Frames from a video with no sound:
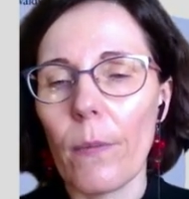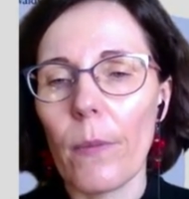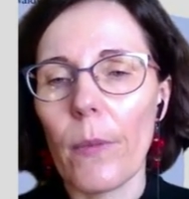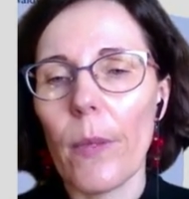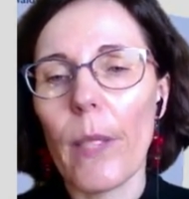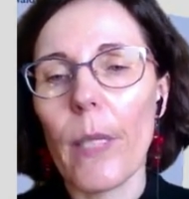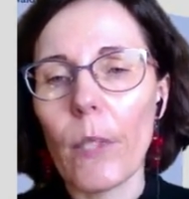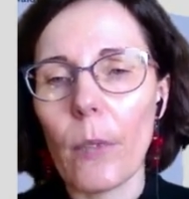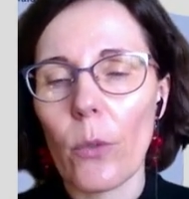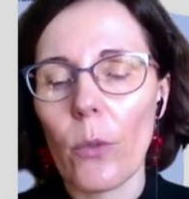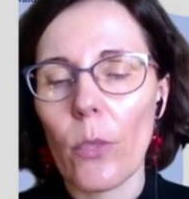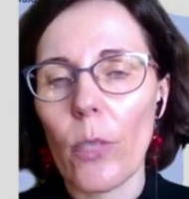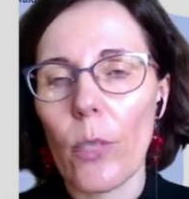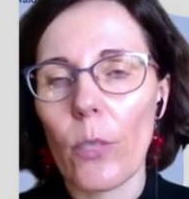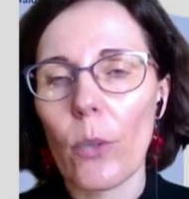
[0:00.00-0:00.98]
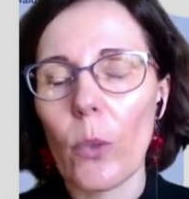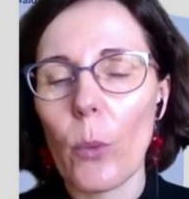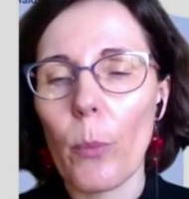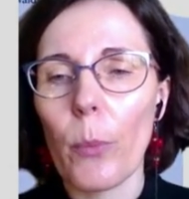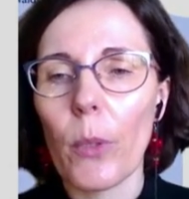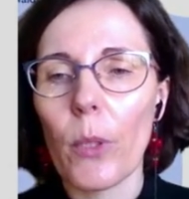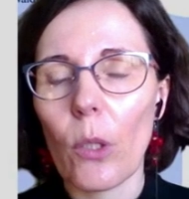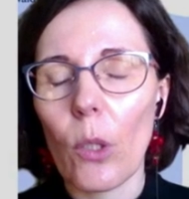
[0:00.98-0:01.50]
link to the
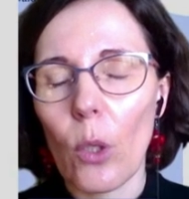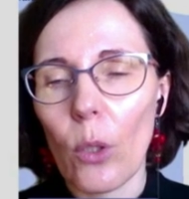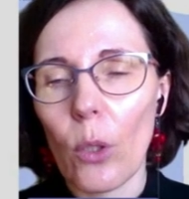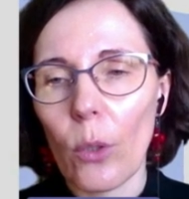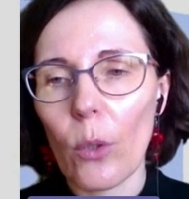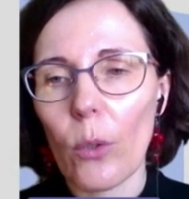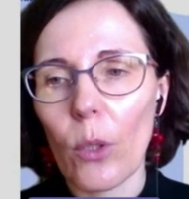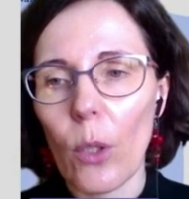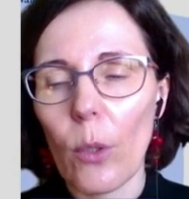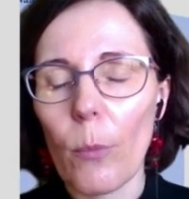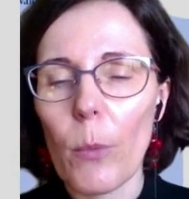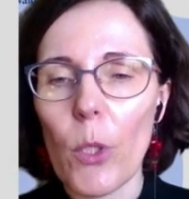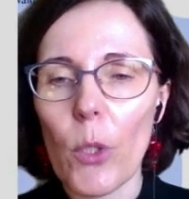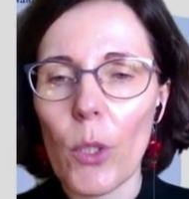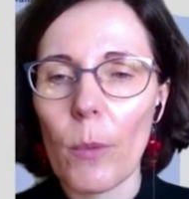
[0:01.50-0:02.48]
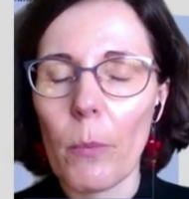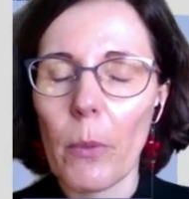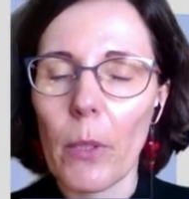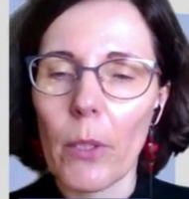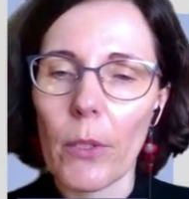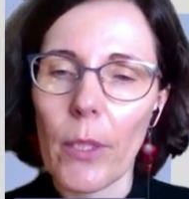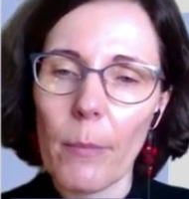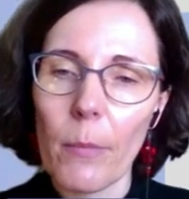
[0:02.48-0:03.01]
European Commission
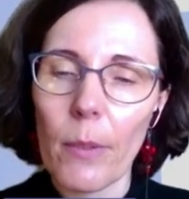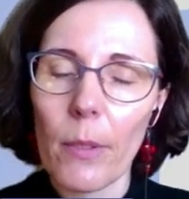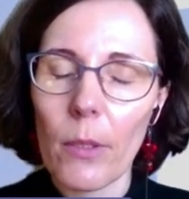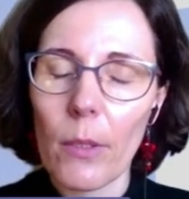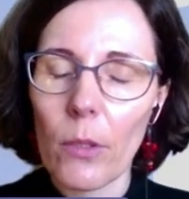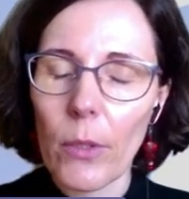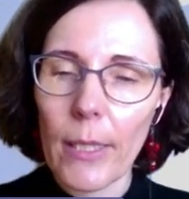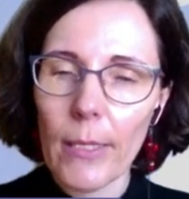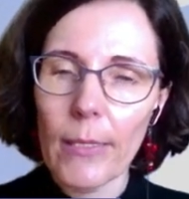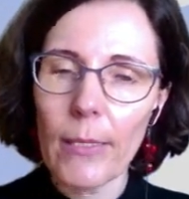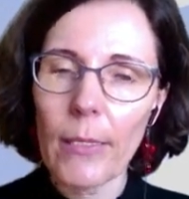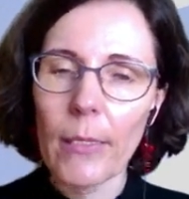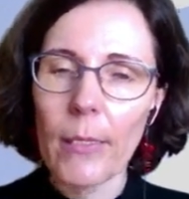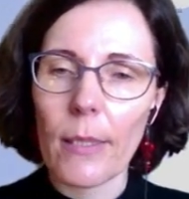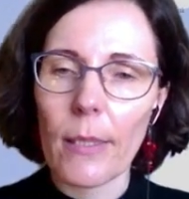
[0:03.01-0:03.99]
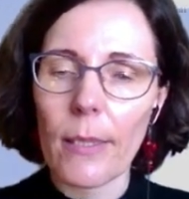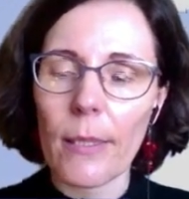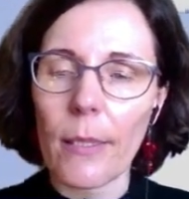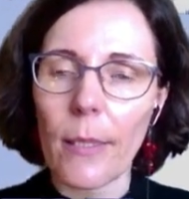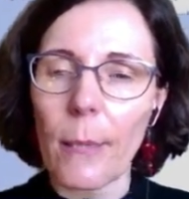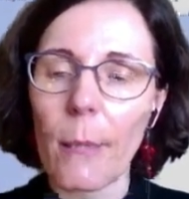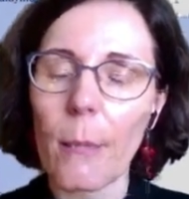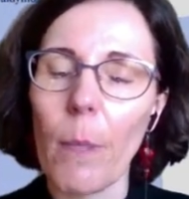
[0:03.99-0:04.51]
per diem rates is
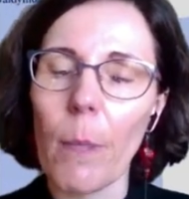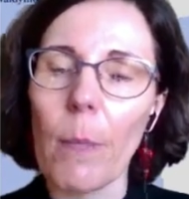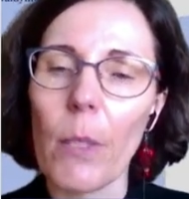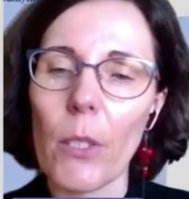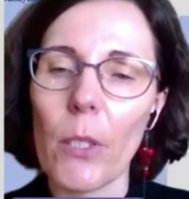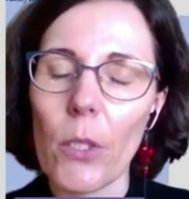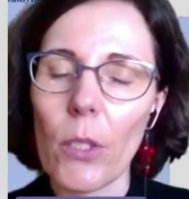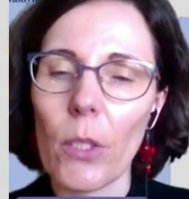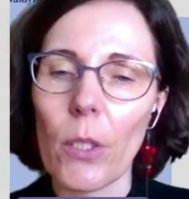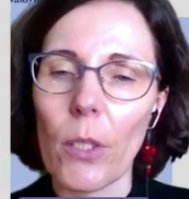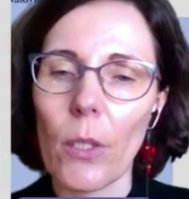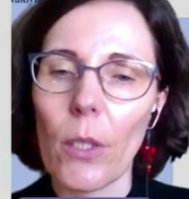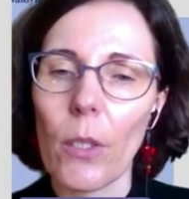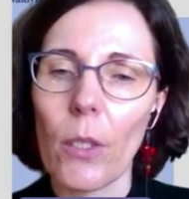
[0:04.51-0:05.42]
published